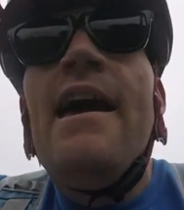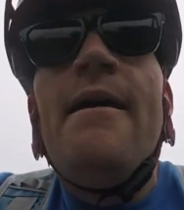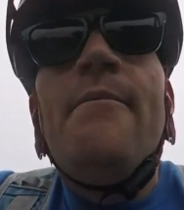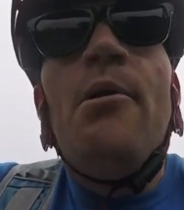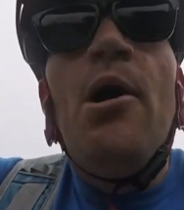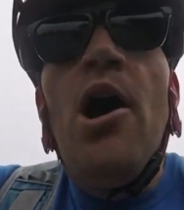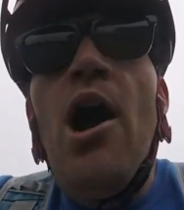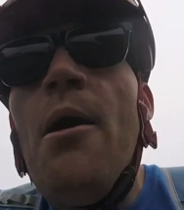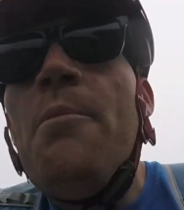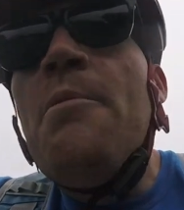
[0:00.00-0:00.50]

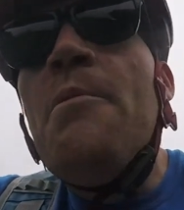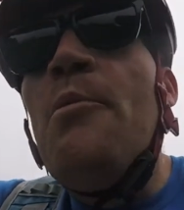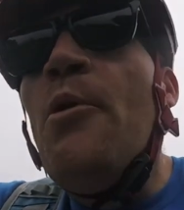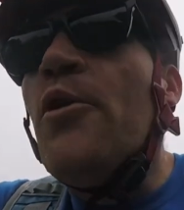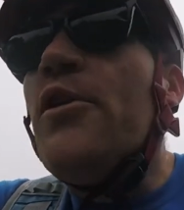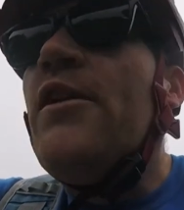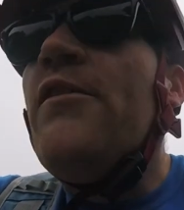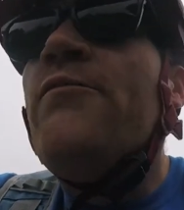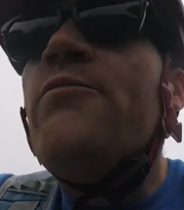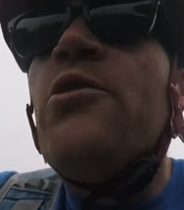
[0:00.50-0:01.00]
And my upper
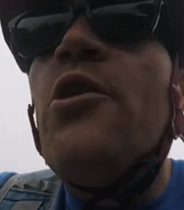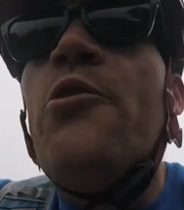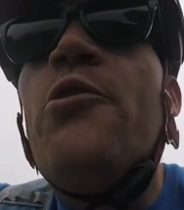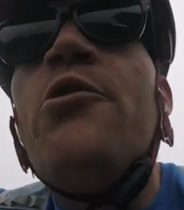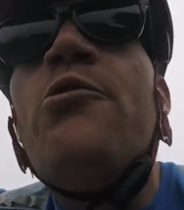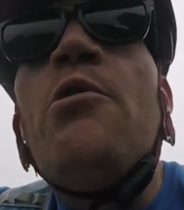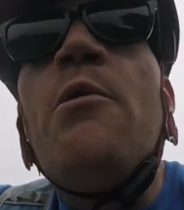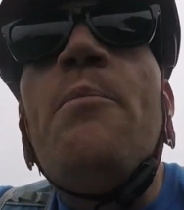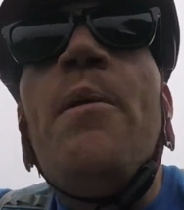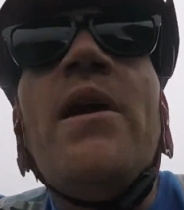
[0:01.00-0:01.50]
body from
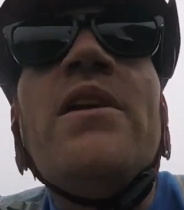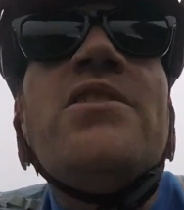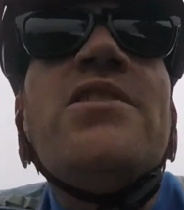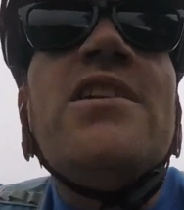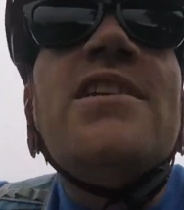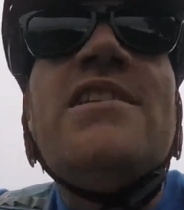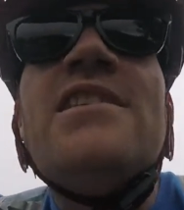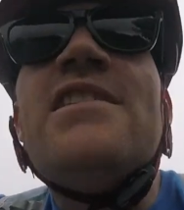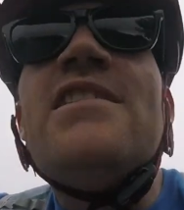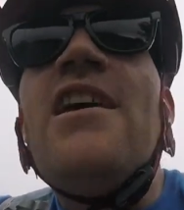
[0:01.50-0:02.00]
doing all the
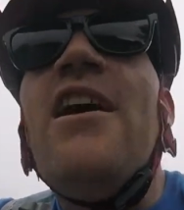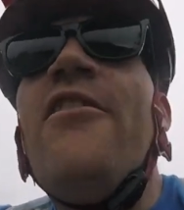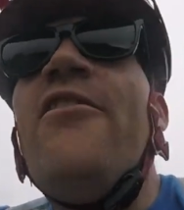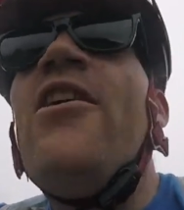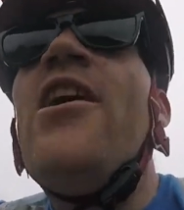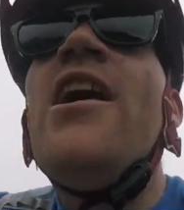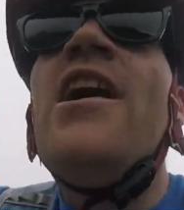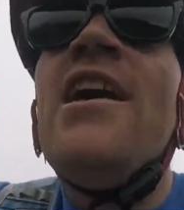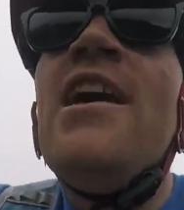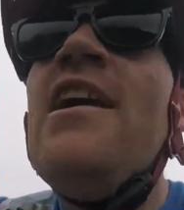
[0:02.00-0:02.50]
punches and stuff.
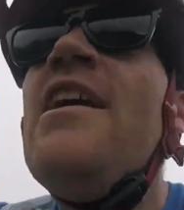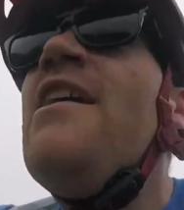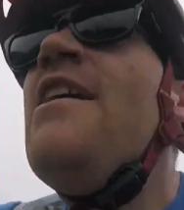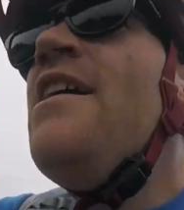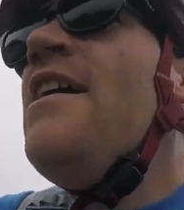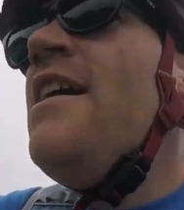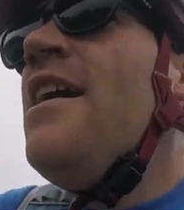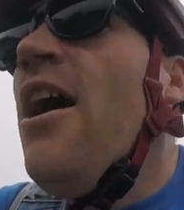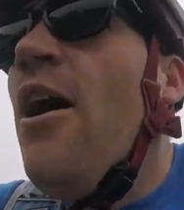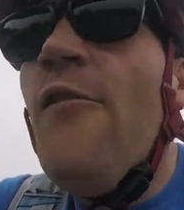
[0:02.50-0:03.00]

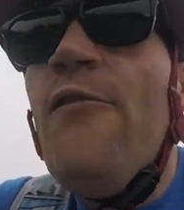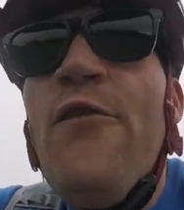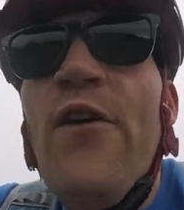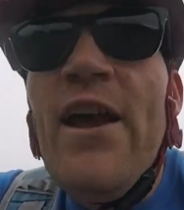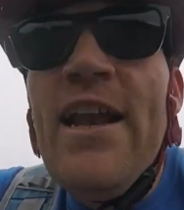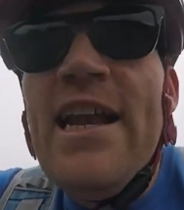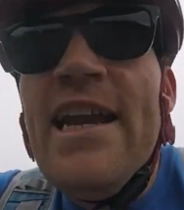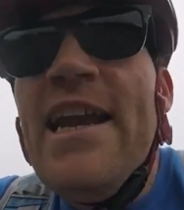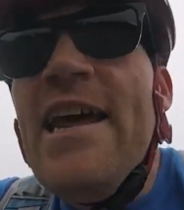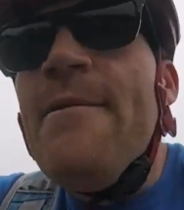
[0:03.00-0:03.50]
I'm
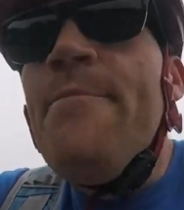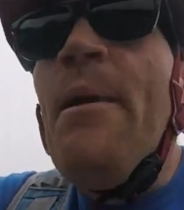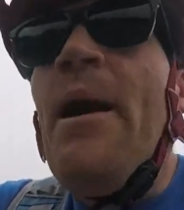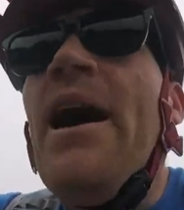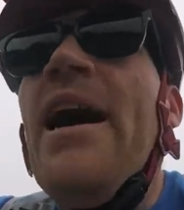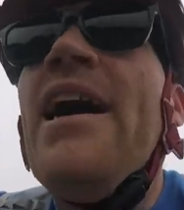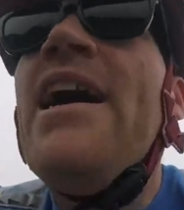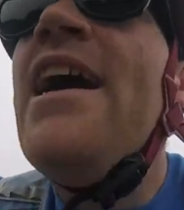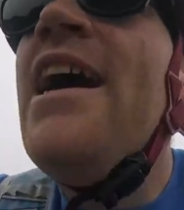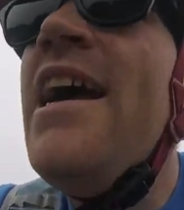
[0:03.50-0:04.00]
feeling it,
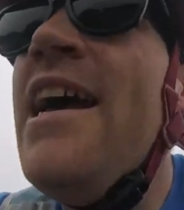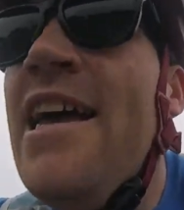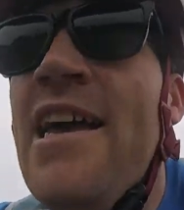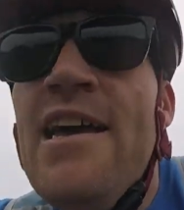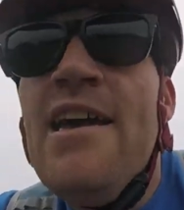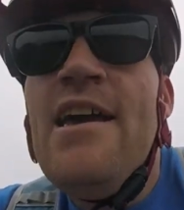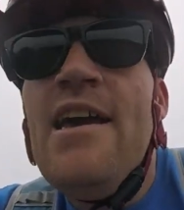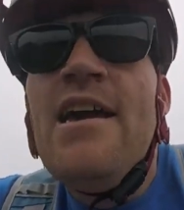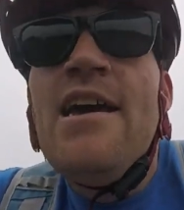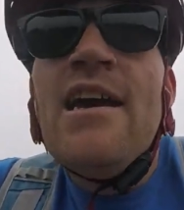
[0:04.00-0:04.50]
but
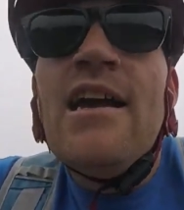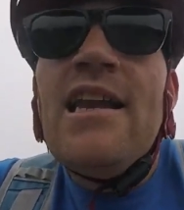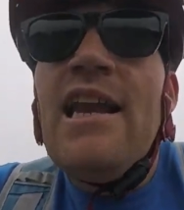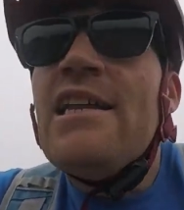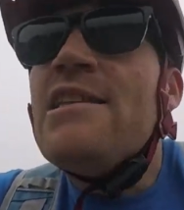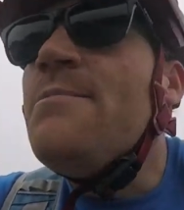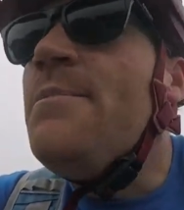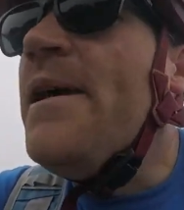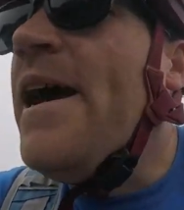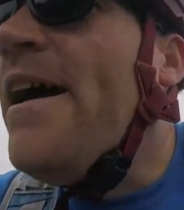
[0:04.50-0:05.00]

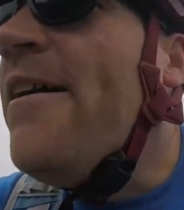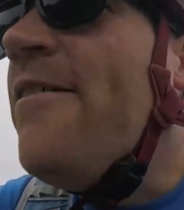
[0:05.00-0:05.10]
glad to be